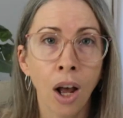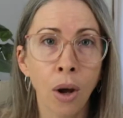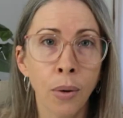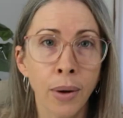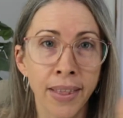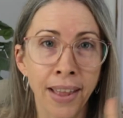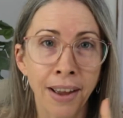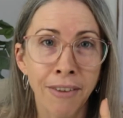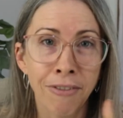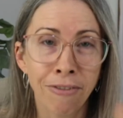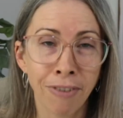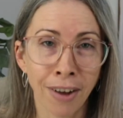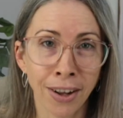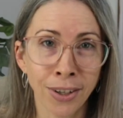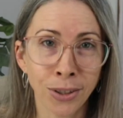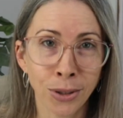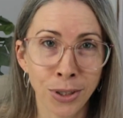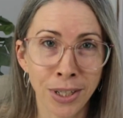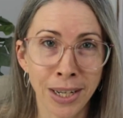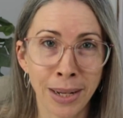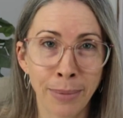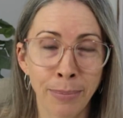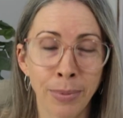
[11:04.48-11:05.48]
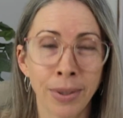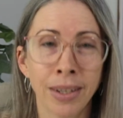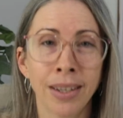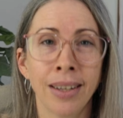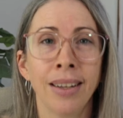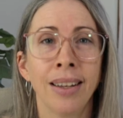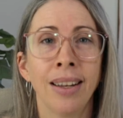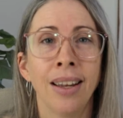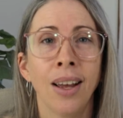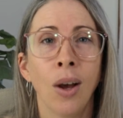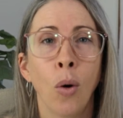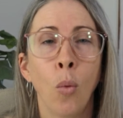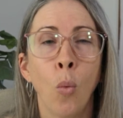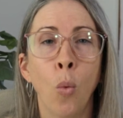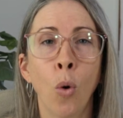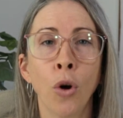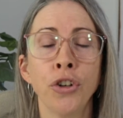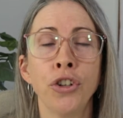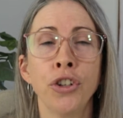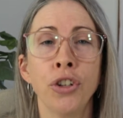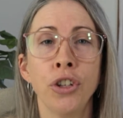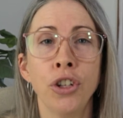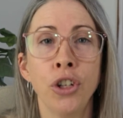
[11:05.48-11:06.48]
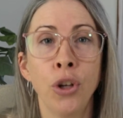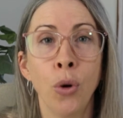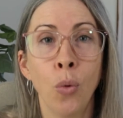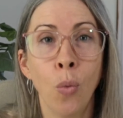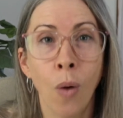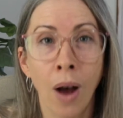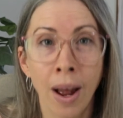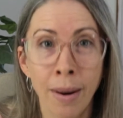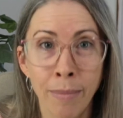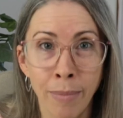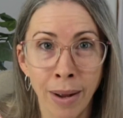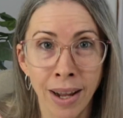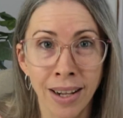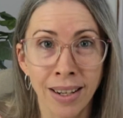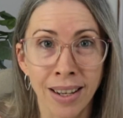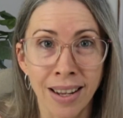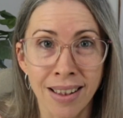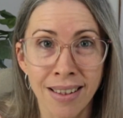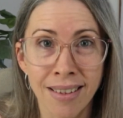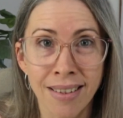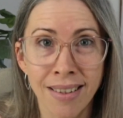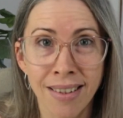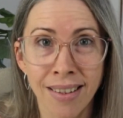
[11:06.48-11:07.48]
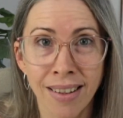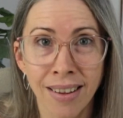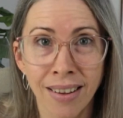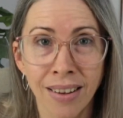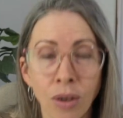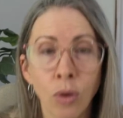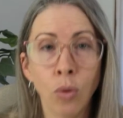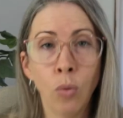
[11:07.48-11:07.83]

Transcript: Oh, and that final tip, watch your white balance.